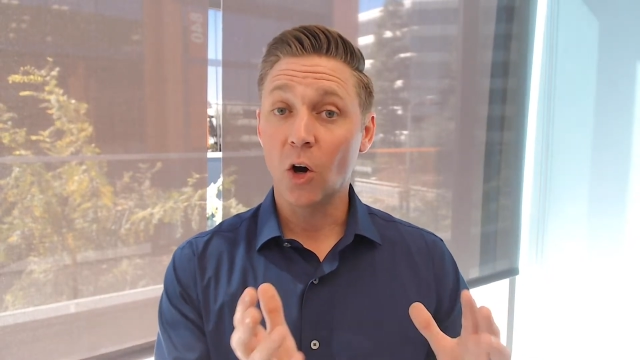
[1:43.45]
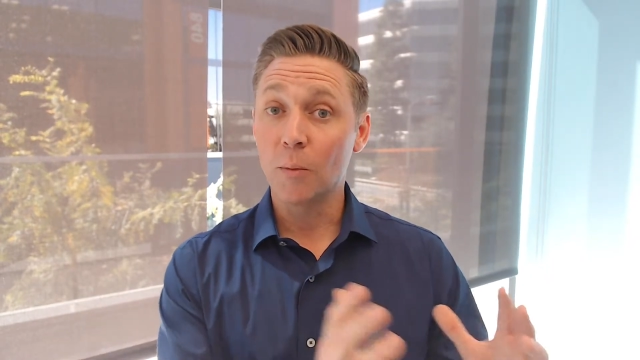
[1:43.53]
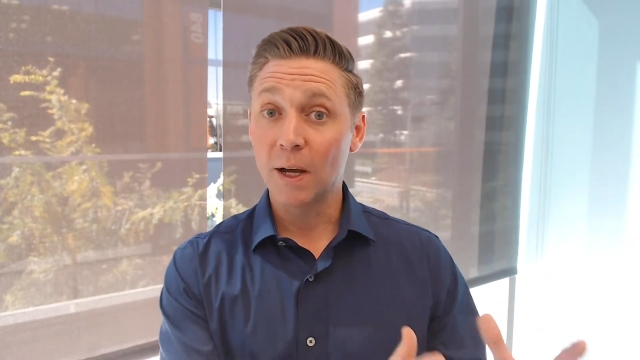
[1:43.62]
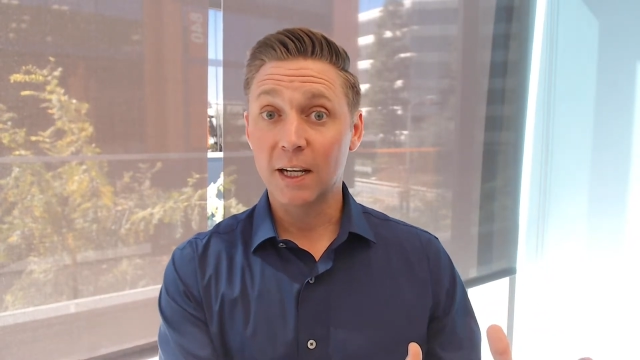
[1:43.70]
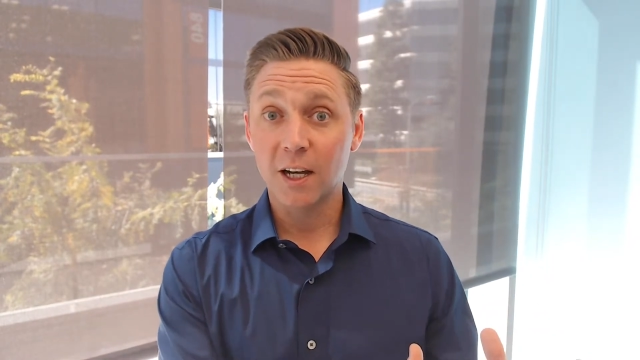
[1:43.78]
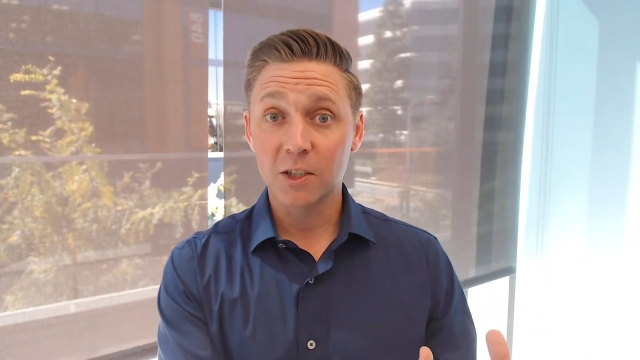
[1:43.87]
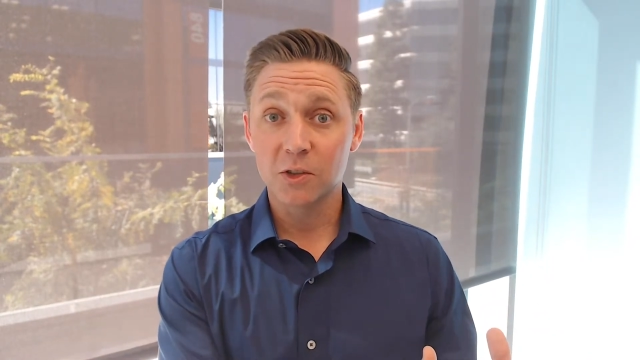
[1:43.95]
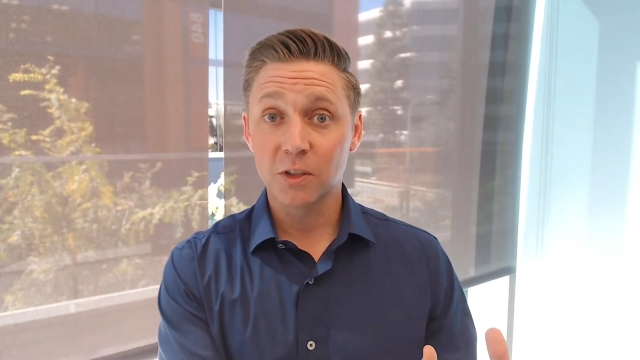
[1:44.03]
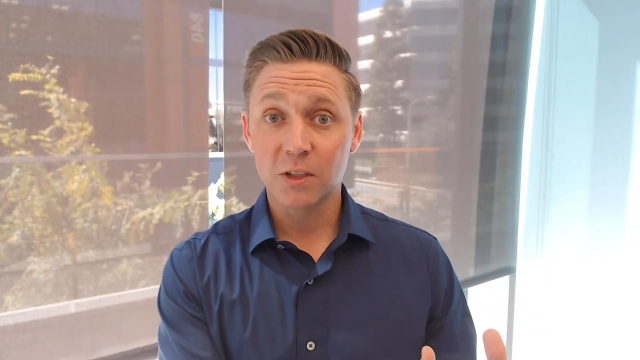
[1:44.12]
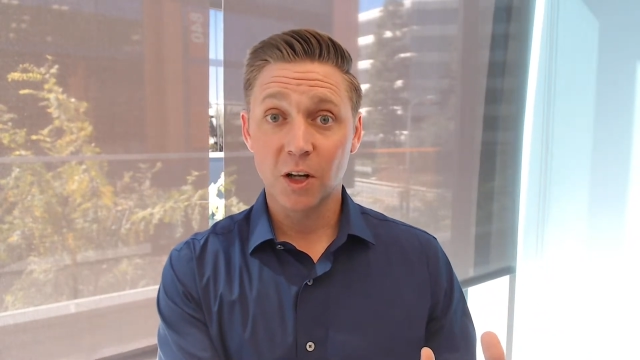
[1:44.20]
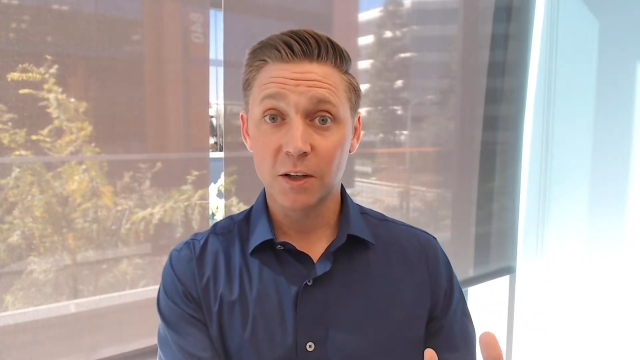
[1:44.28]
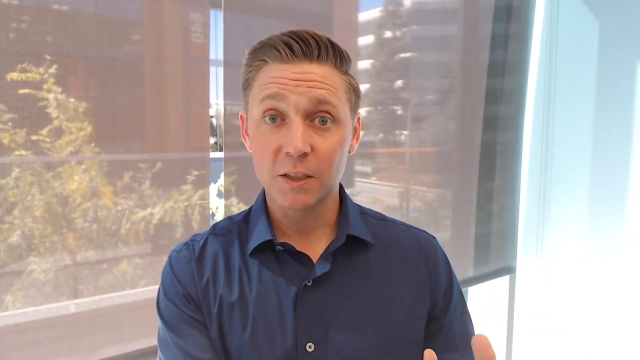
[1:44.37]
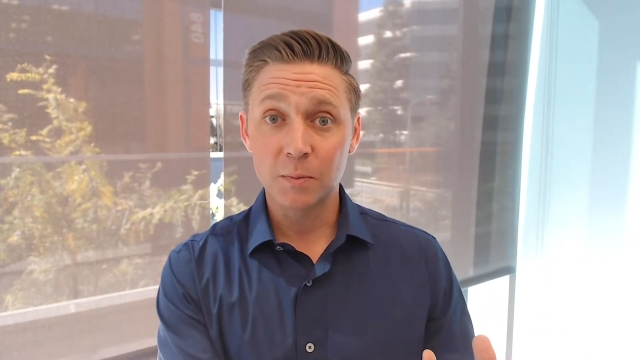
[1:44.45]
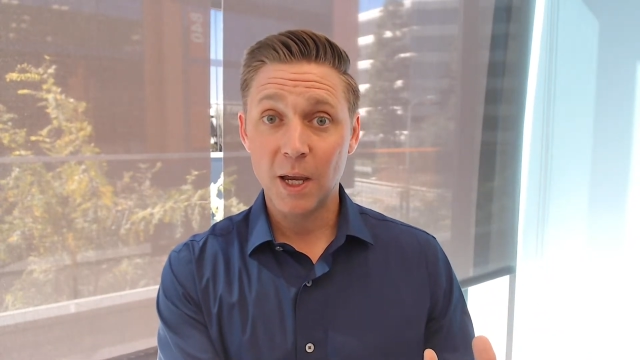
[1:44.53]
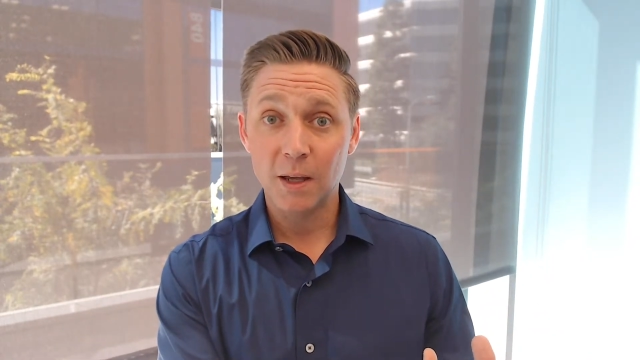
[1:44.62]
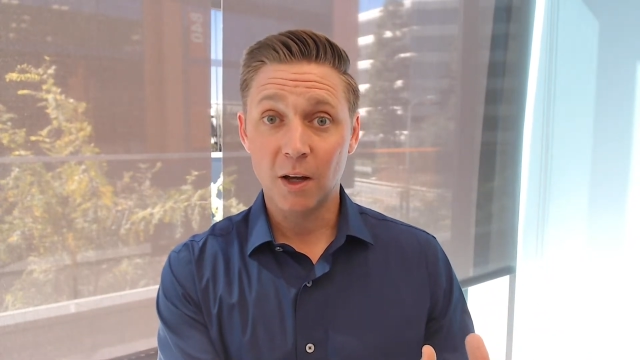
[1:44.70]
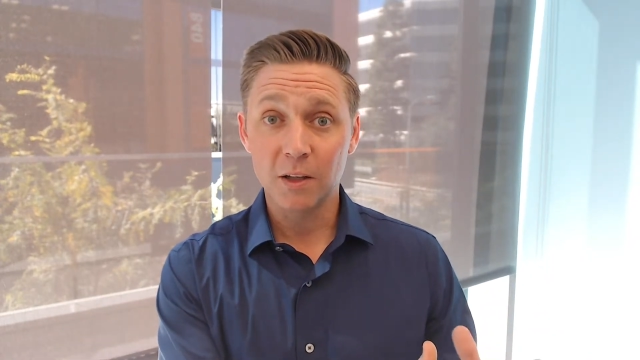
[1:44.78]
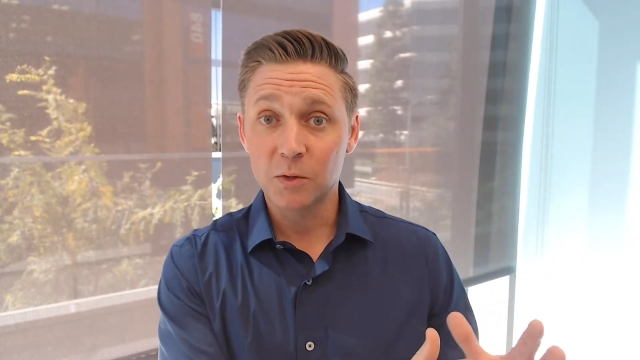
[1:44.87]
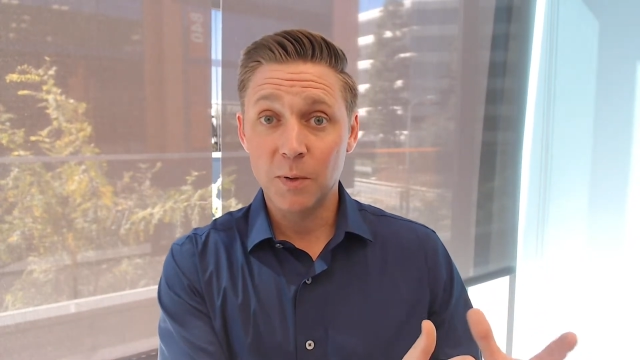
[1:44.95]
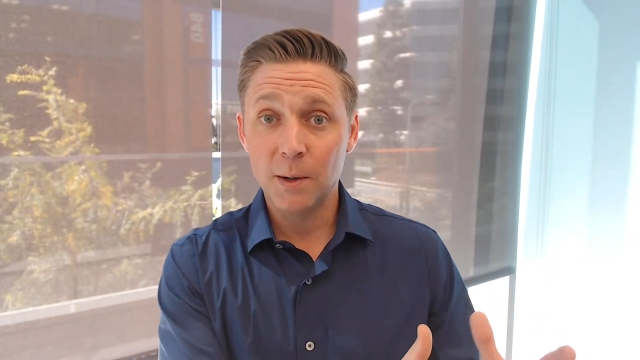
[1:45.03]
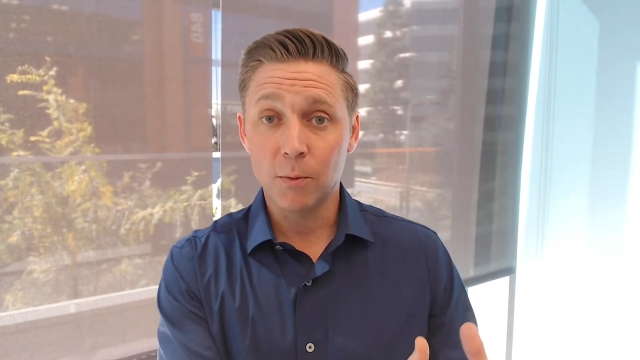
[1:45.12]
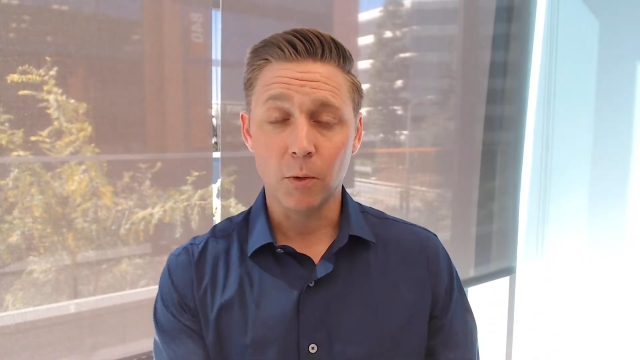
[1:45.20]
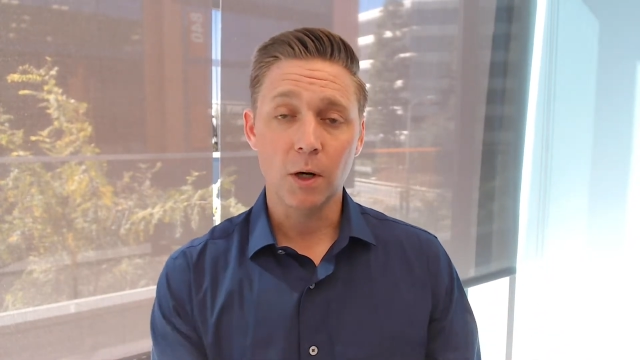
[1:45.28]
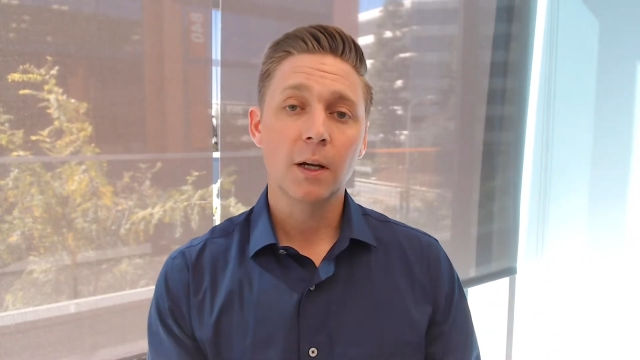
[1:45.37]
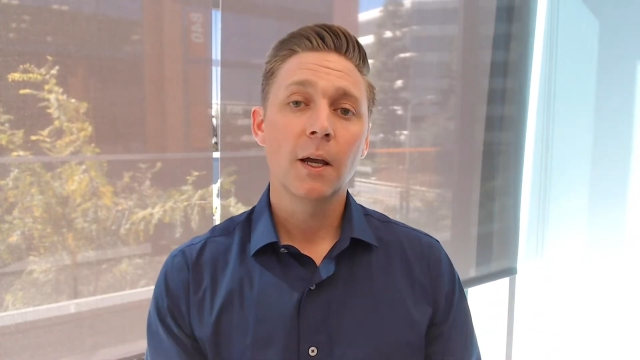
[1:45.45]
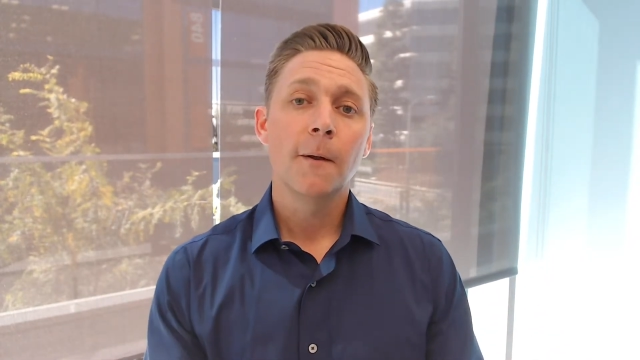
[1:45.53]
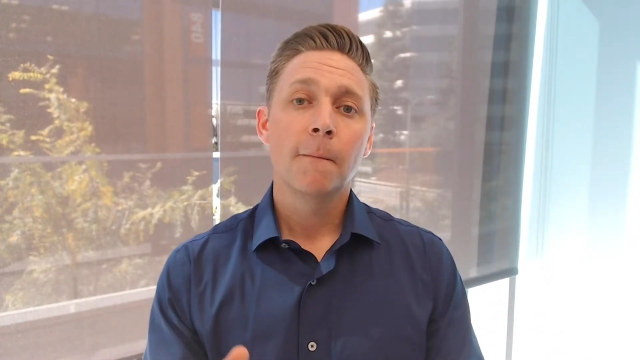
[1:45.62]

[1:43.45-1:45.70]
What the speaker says: oh my gosh, look at all this paperwork.